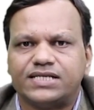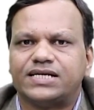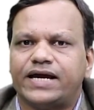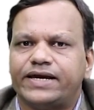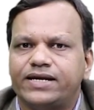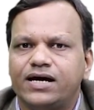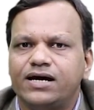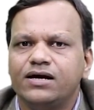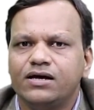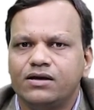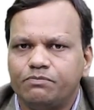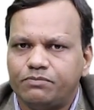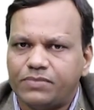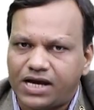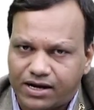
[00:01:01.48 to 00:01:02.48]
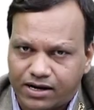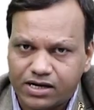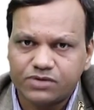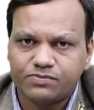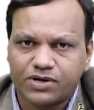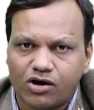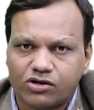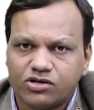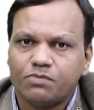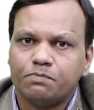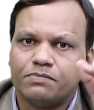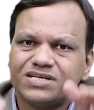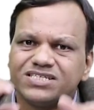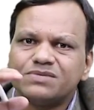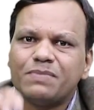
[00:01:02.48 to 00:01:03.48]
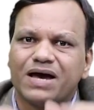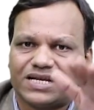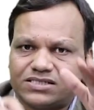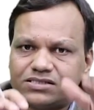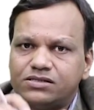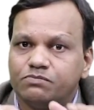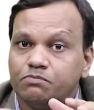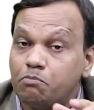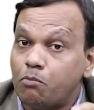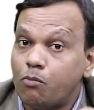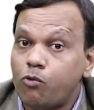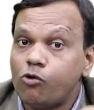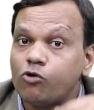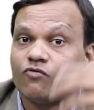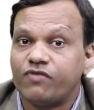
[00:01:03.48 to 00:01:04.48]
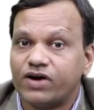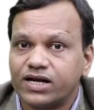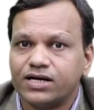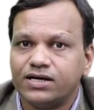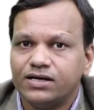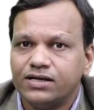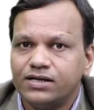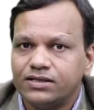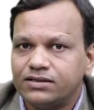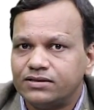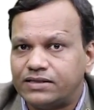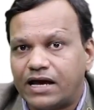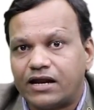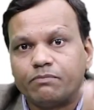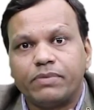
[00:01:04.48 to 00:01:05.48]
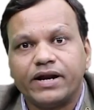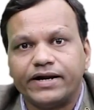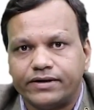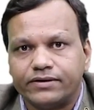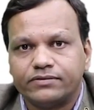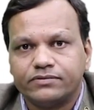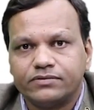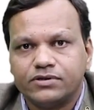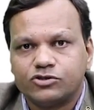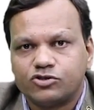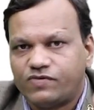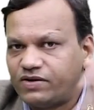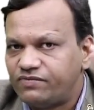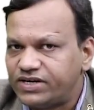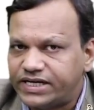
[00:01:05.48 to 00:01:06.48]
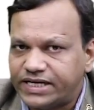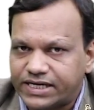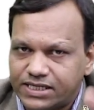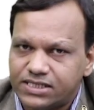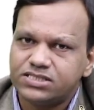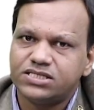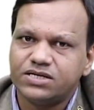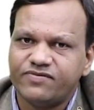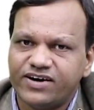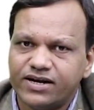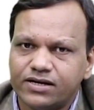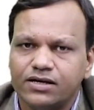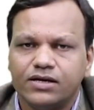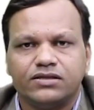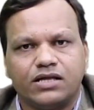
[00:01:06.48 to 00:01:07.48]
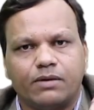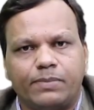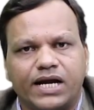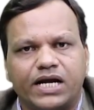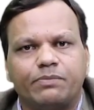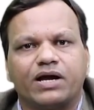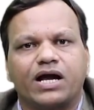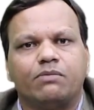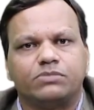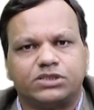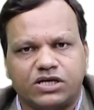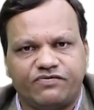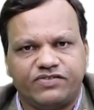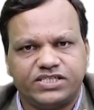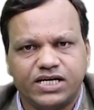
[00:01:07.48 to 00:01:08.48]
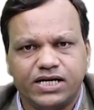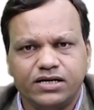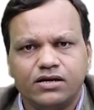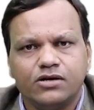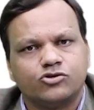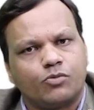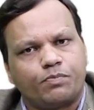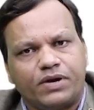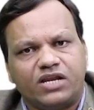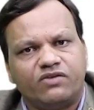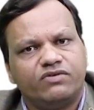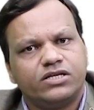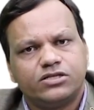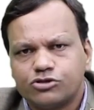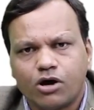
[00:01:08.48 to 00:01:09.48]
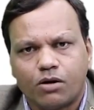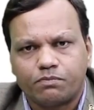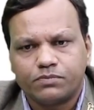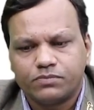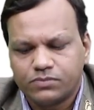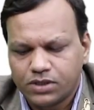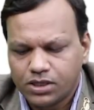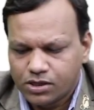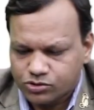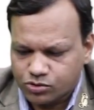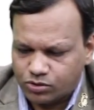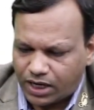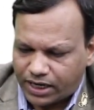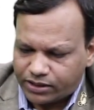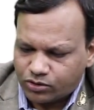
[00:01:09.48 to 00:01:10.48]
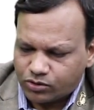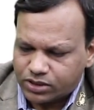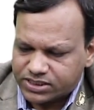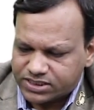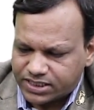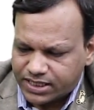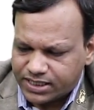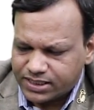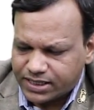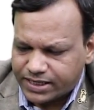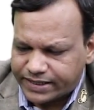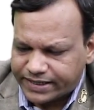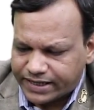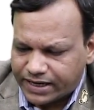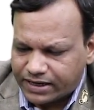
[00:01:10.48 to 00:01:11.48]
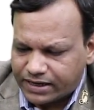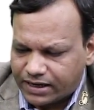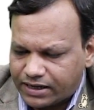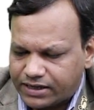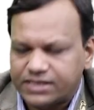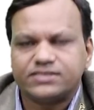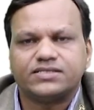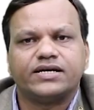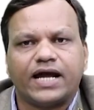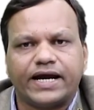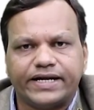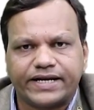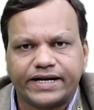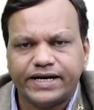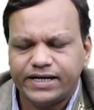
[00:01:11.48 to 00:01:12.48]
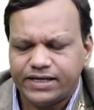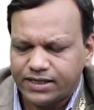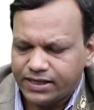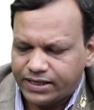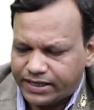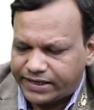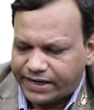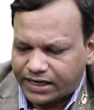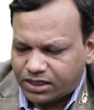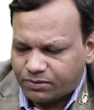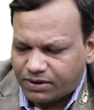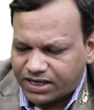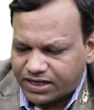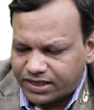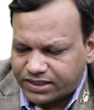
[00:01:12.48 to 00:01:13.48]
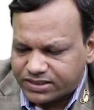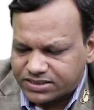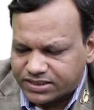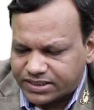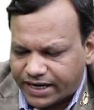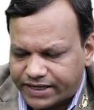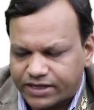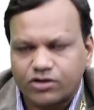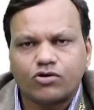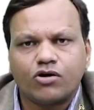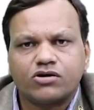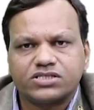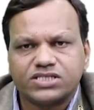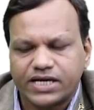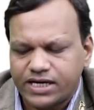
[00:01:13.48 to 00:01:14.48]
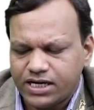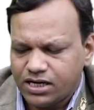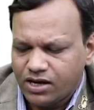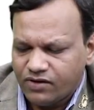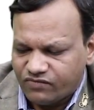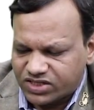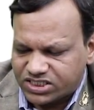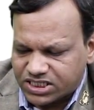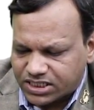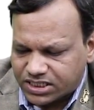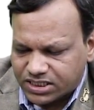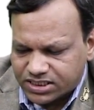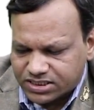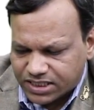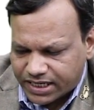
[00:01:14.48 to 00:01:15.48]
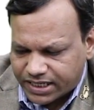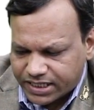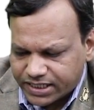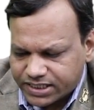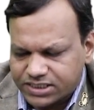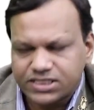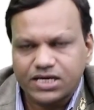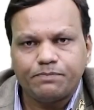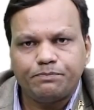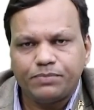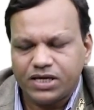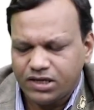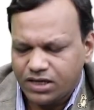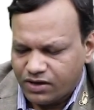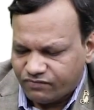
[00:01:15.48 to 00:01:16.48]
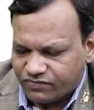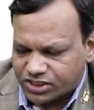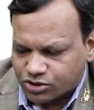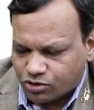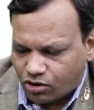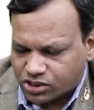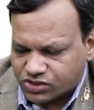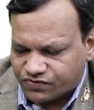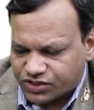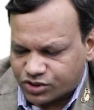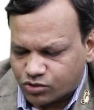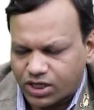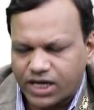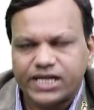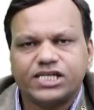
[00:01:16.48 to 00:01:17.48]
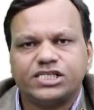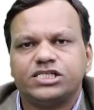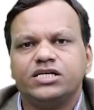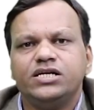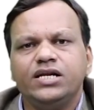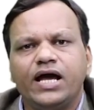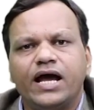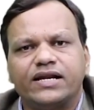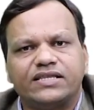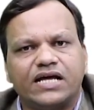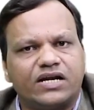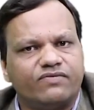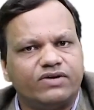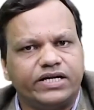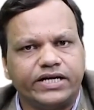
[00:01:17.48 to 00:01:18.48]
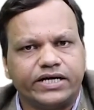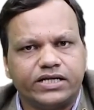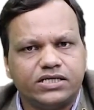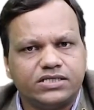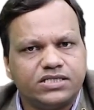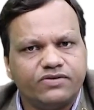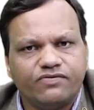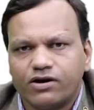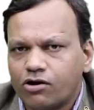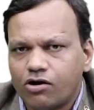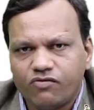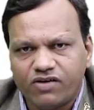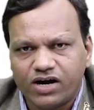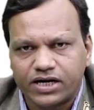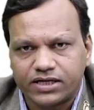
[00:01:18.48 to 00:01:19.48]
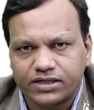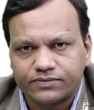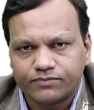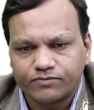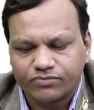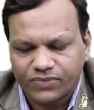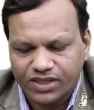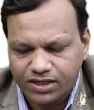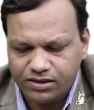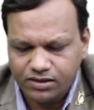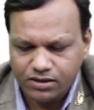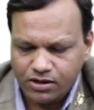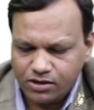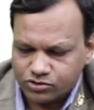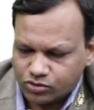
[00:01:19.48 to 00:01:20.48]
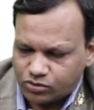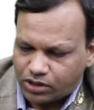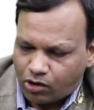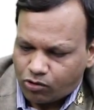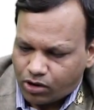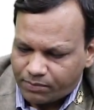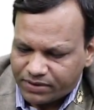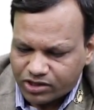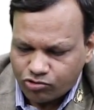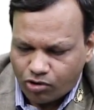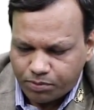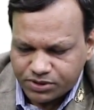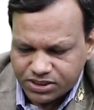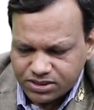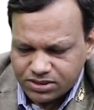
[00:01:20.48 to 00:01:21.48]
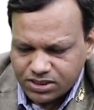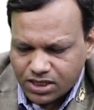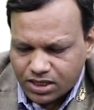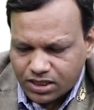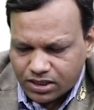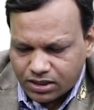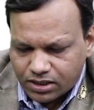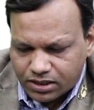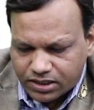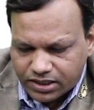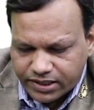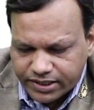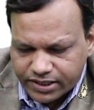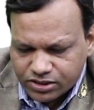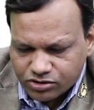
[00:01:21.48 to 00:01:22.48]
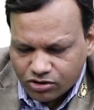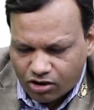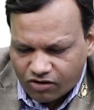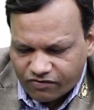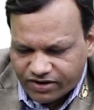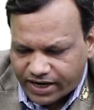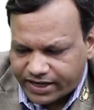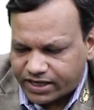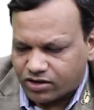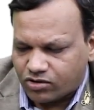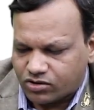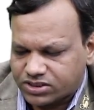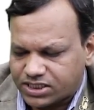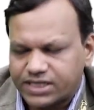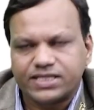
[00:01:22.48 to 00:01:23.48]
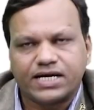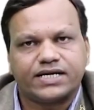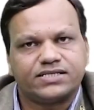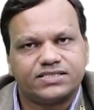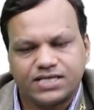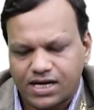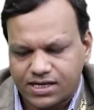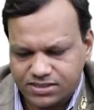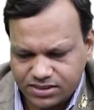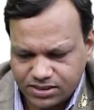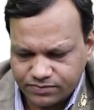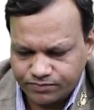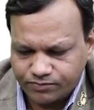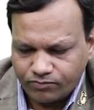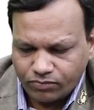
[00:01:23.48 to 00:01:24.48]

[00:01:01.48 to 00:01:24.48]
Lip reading: angina occurs because of mismatch. More work than blood. So, when we decrease the work, the blood becomes sufficient. So, pain will stop. So, nitroglycerine, it is a nitrate. It acts by releasing nitric oxide, which increase cyclic GMP, which cause vasodilation, and that will decrease the work of heart. So, now coming to options, release of nitric oxide, that is the answer.